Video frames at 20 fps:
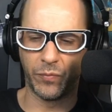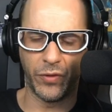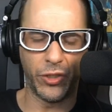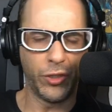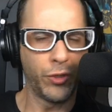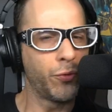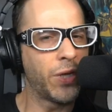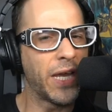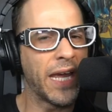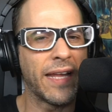
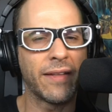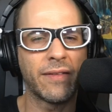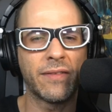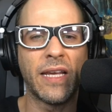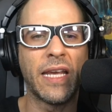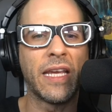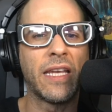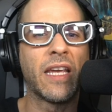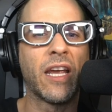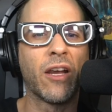you can't
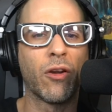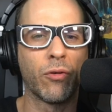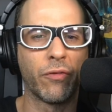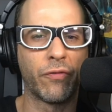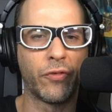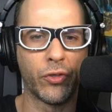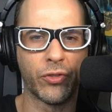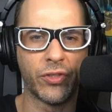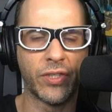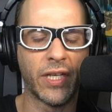take care
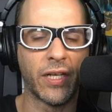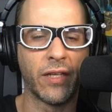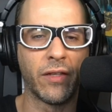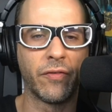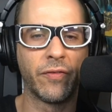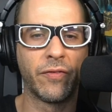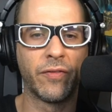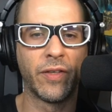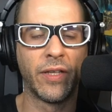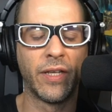of
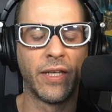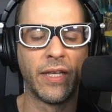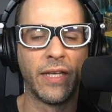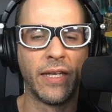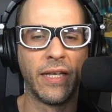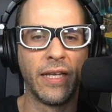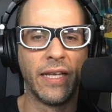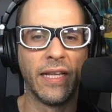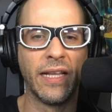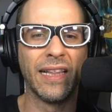yourself.
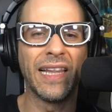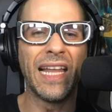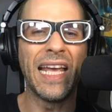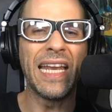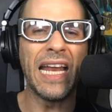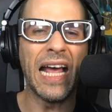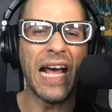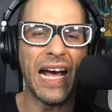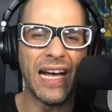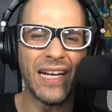
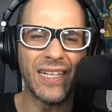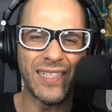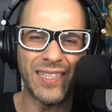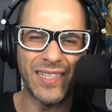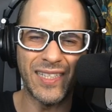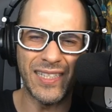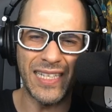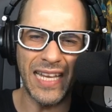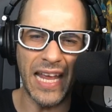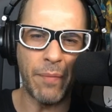Let us
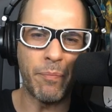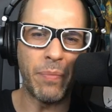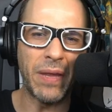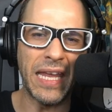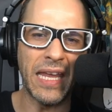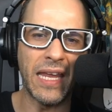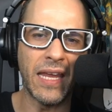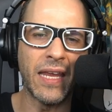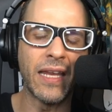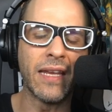step
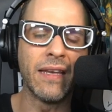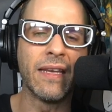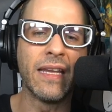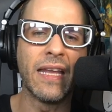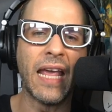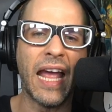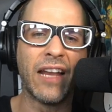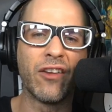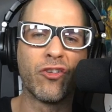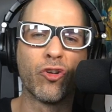
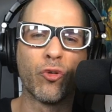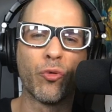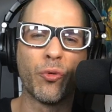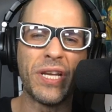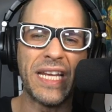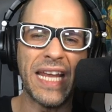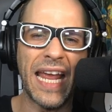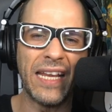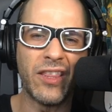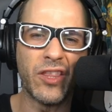in and
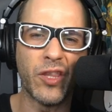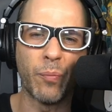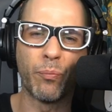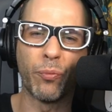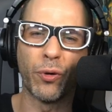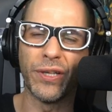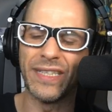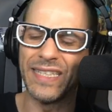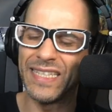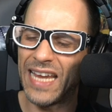create the
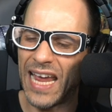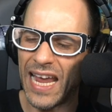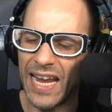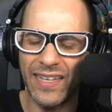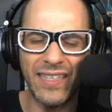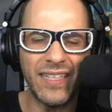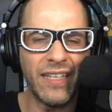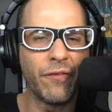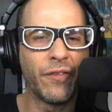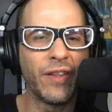
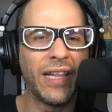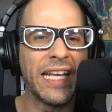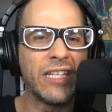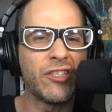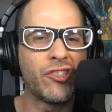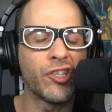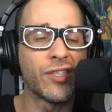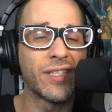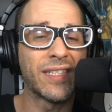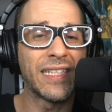protective
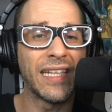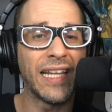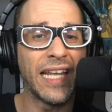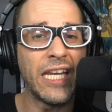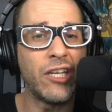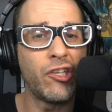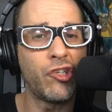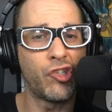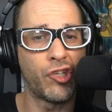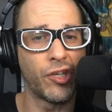
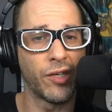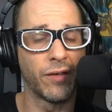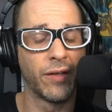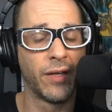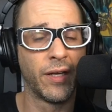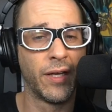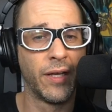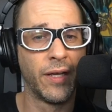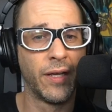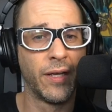legislation,
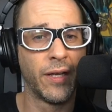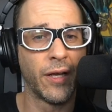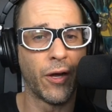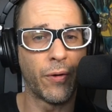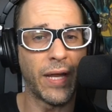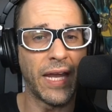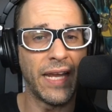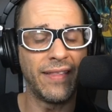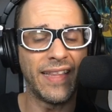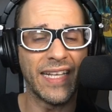
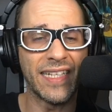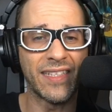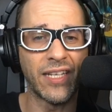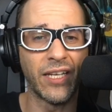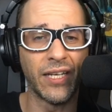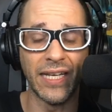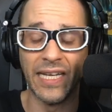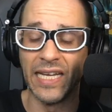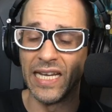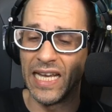okay, that's
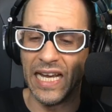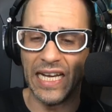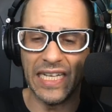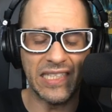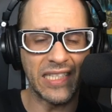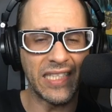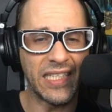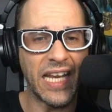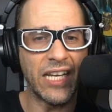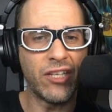going to
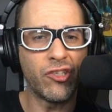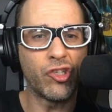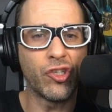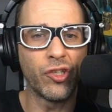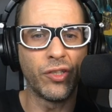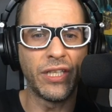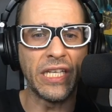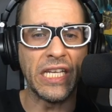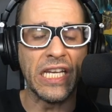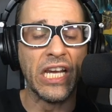
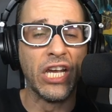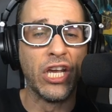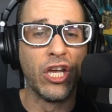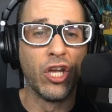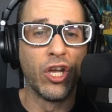essentially,